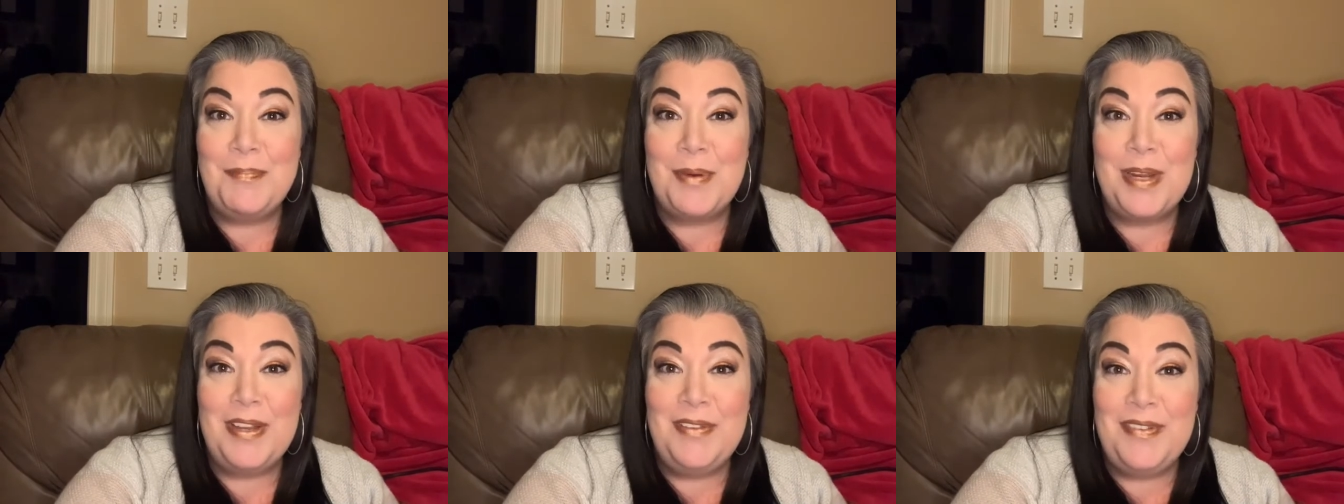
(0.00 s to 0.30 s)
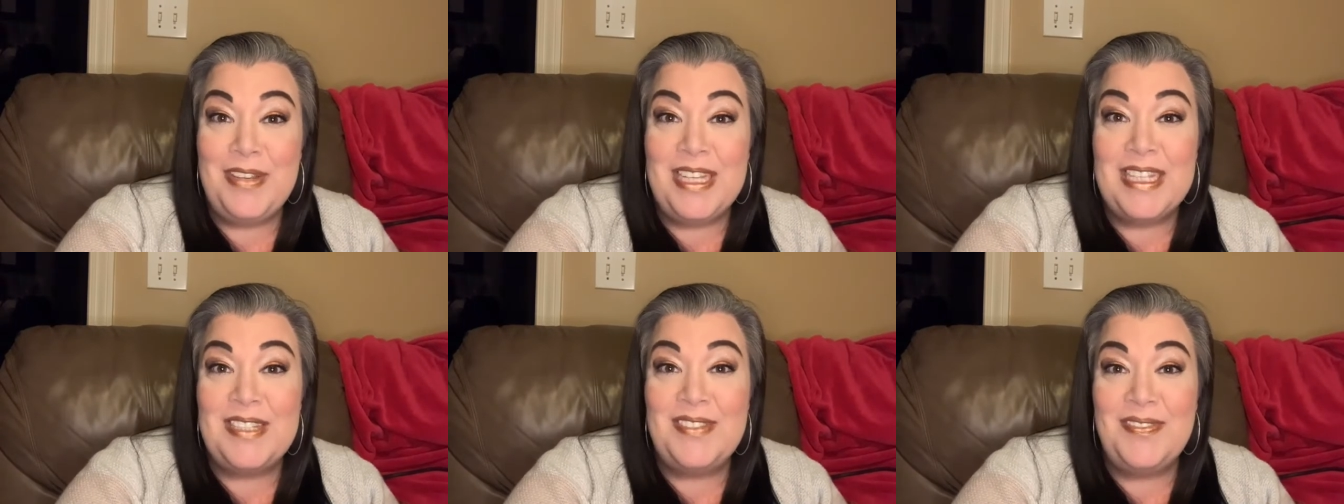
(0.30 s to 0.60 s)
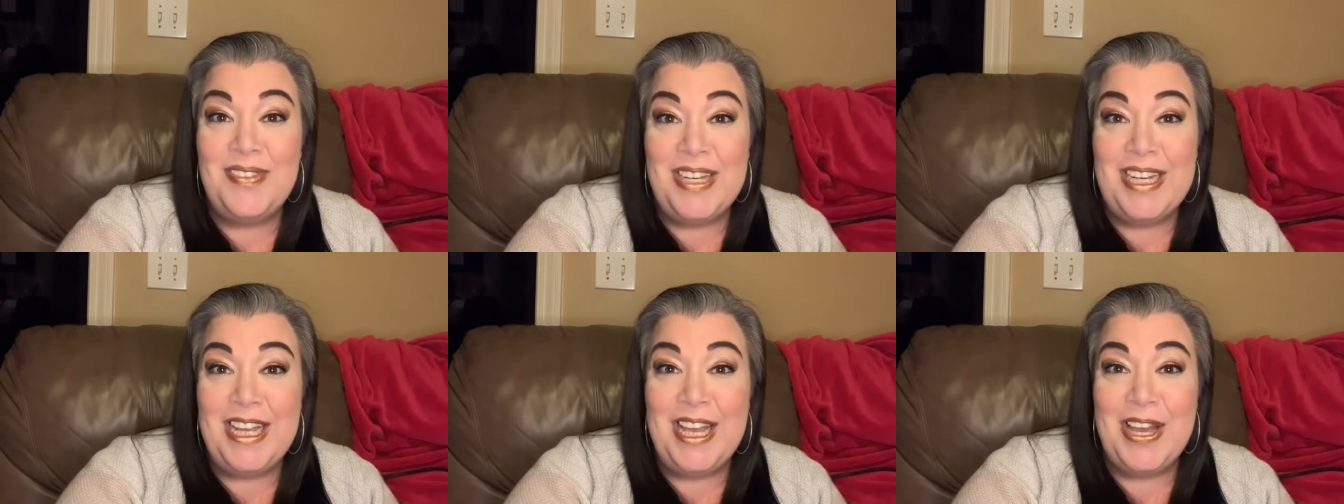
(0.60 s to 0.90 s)
previous
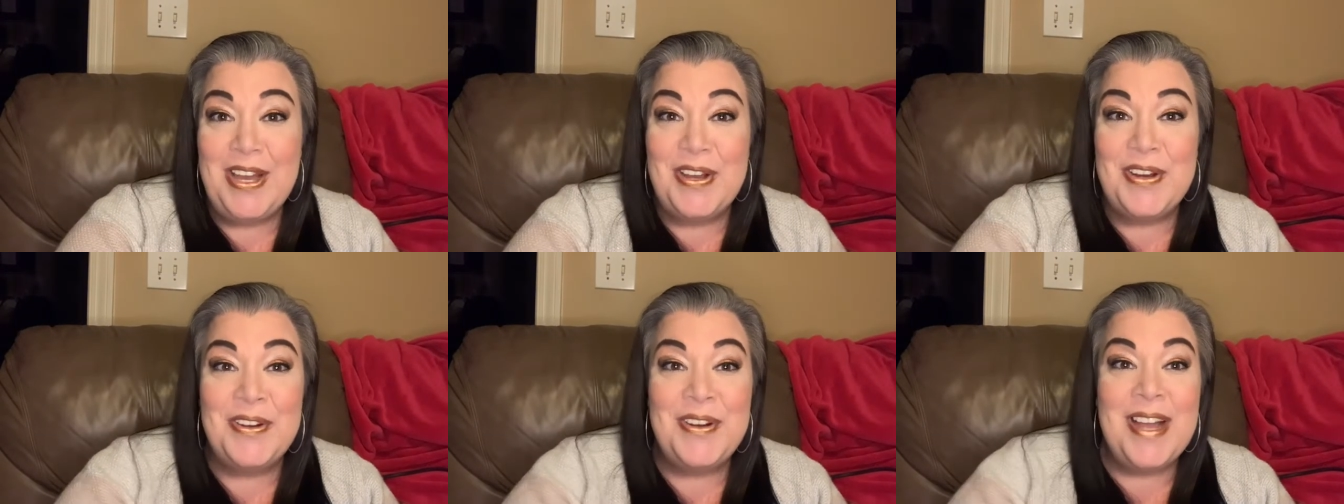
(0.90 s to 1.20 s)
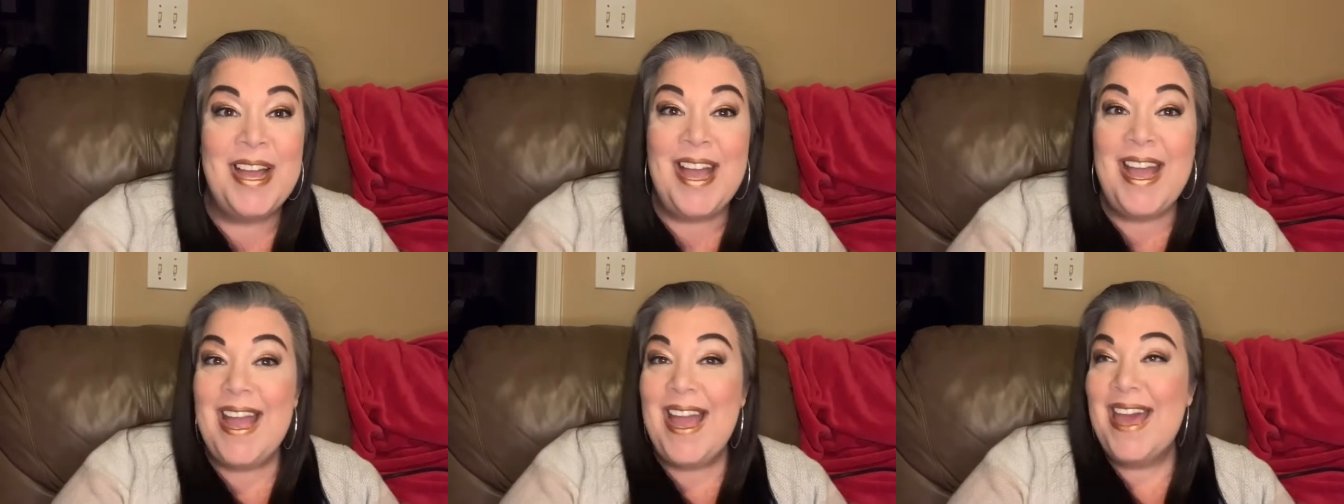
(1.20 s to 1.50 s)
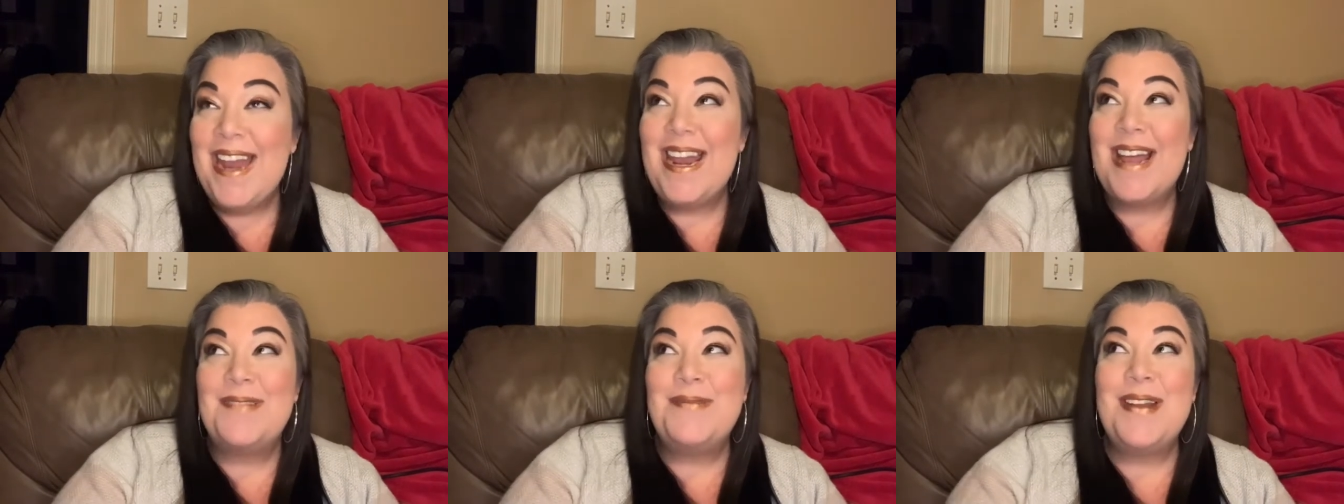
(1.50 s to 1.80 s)
video.
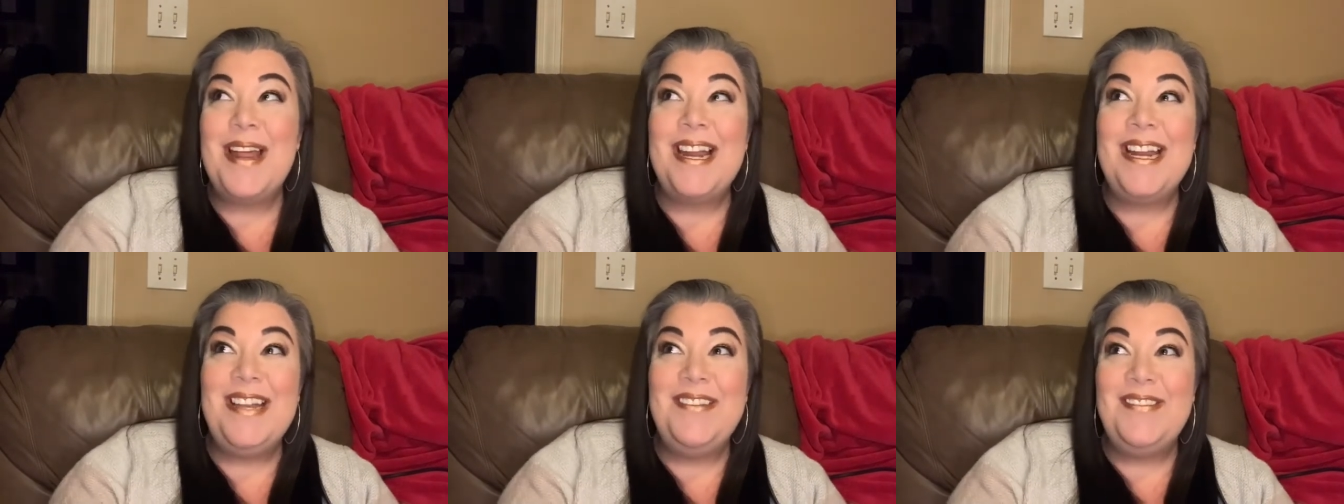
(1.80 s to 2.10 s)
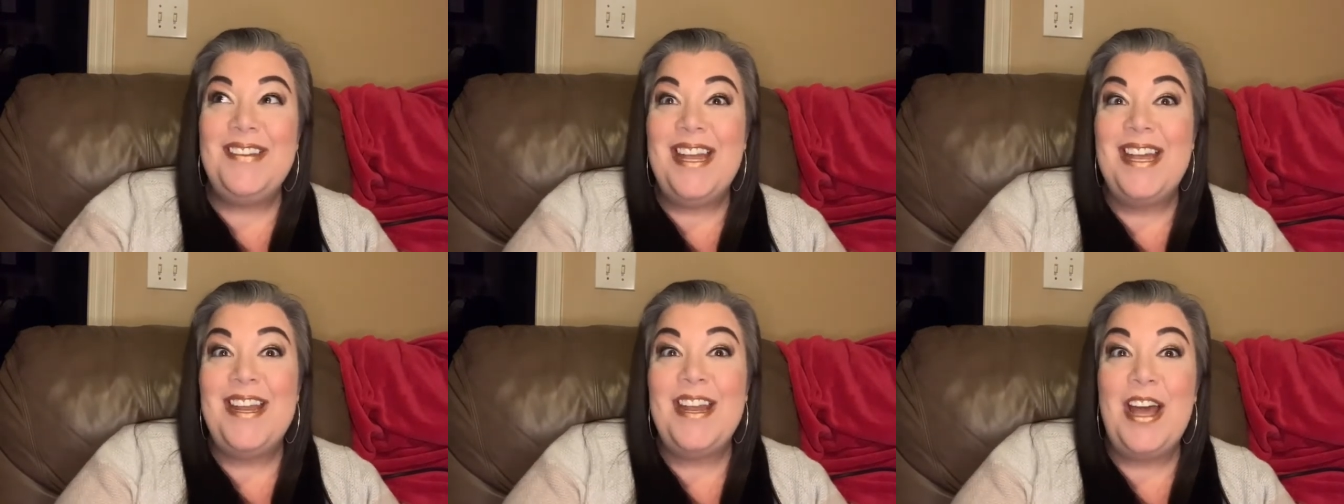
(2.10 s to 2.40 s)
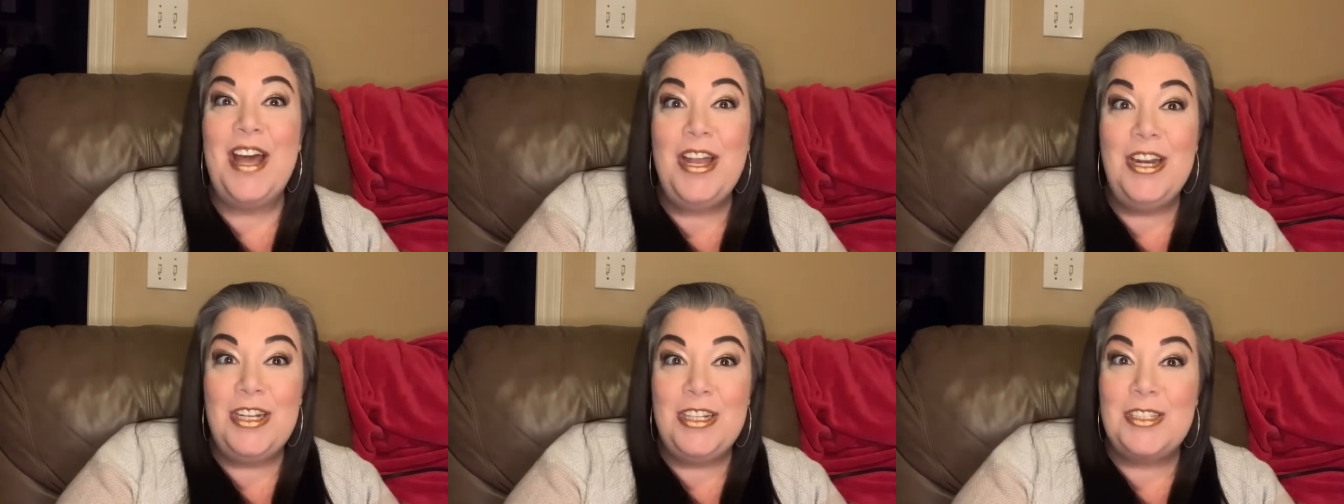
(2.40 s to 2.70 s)
And I'm not even at
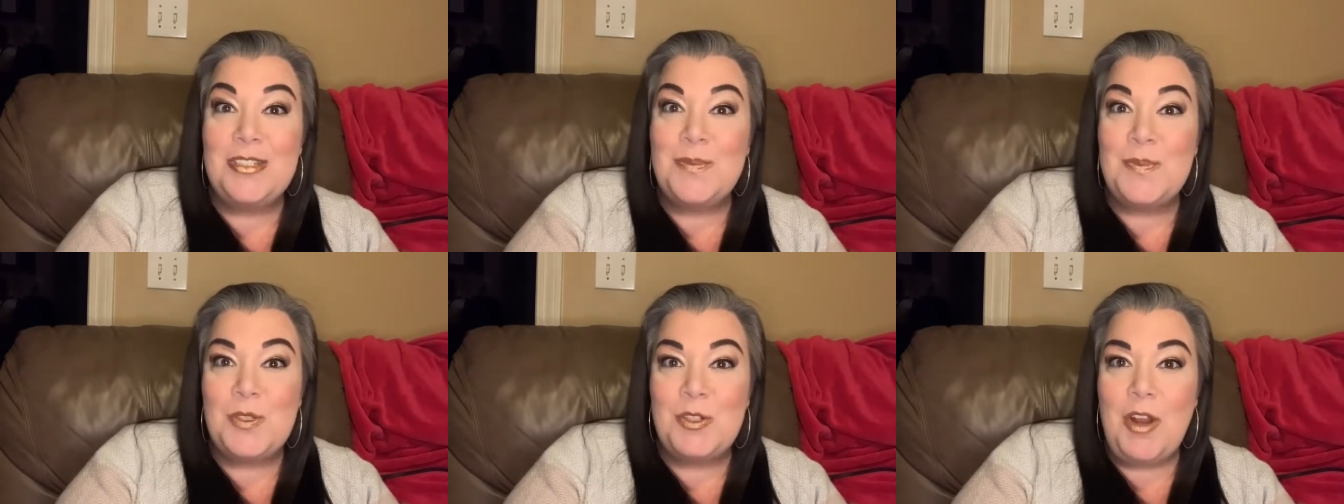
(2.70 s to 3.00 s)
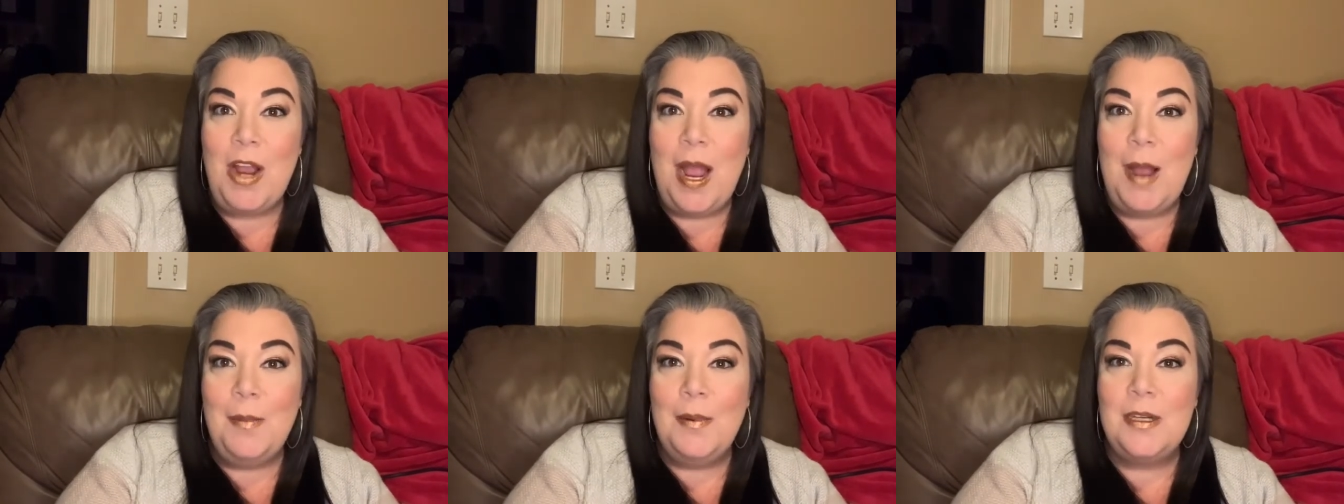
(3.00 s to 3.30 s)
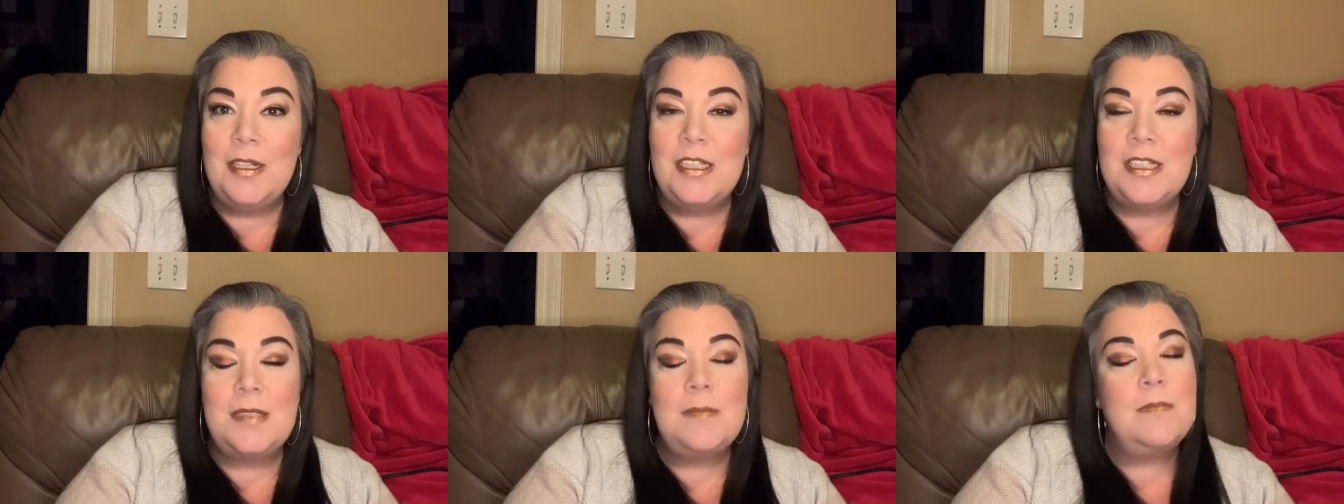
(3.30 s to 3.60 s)
100
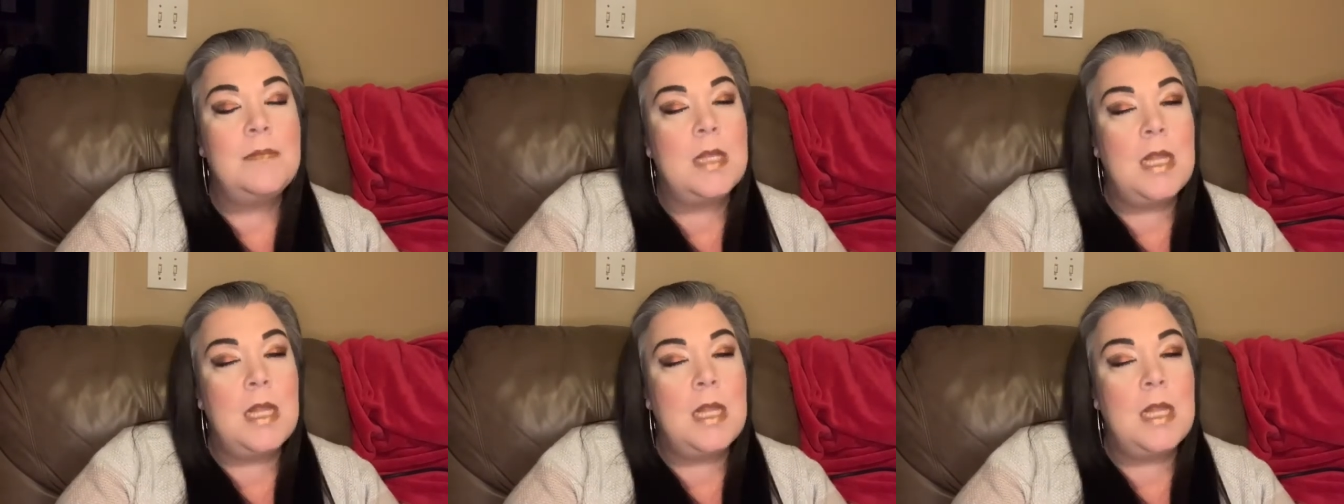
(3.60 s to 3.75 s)
subscribers.